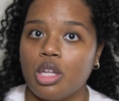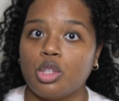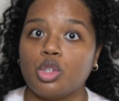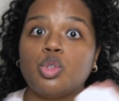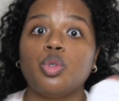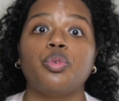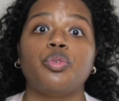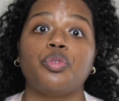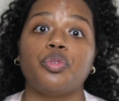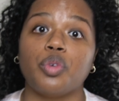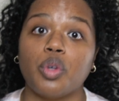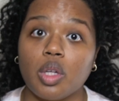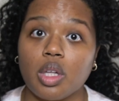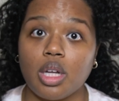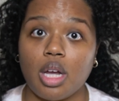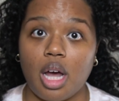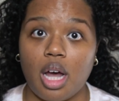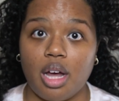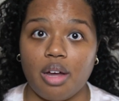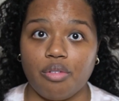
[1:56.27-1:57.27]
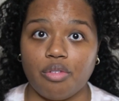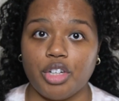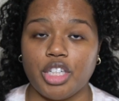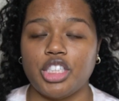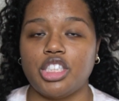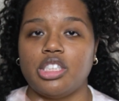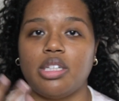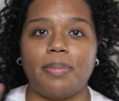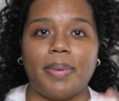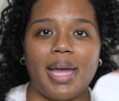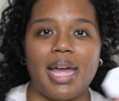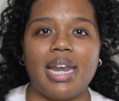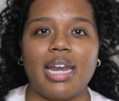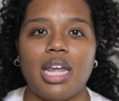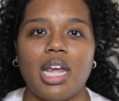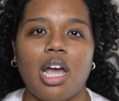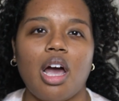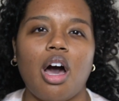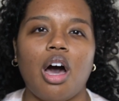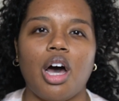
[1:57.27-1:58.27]
to full coverage
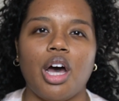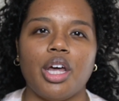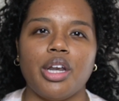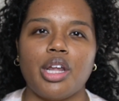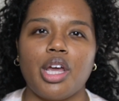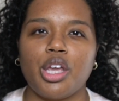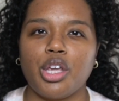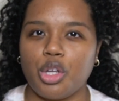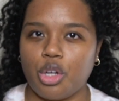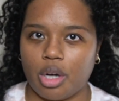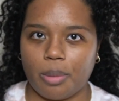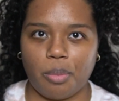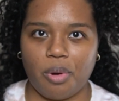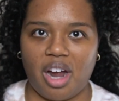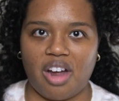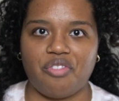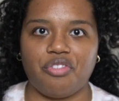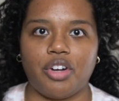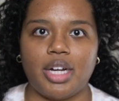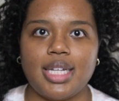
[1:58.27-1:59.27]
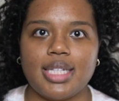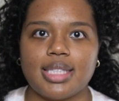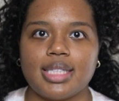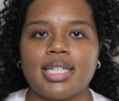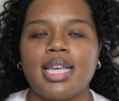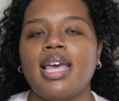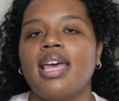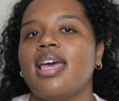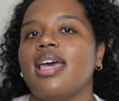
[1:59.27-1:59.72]
depending on your preference.